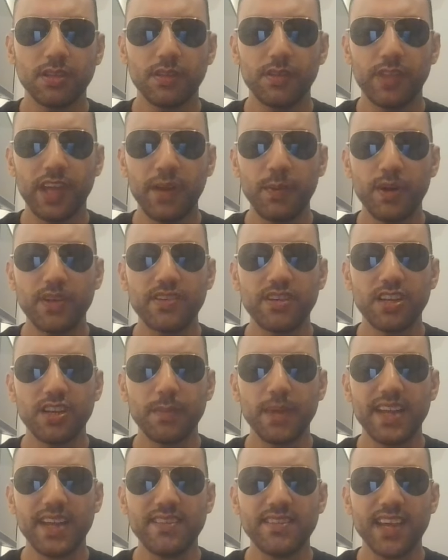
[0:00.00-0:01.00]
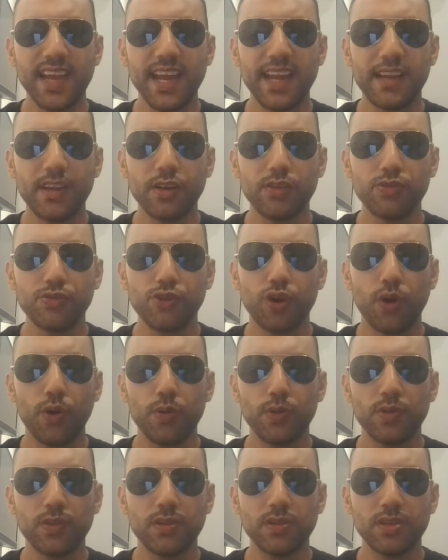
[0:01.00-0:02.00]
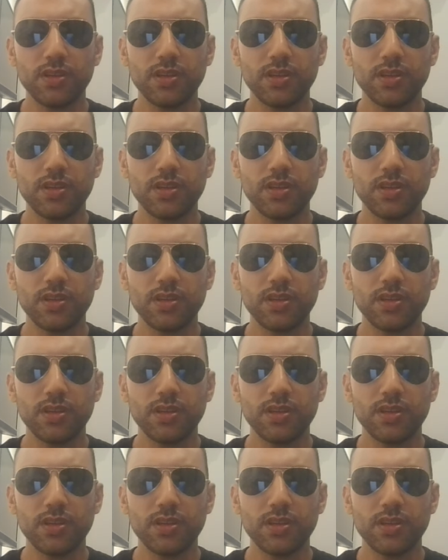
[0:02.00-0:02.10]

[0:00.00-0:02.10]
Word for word: They wanted to maintain control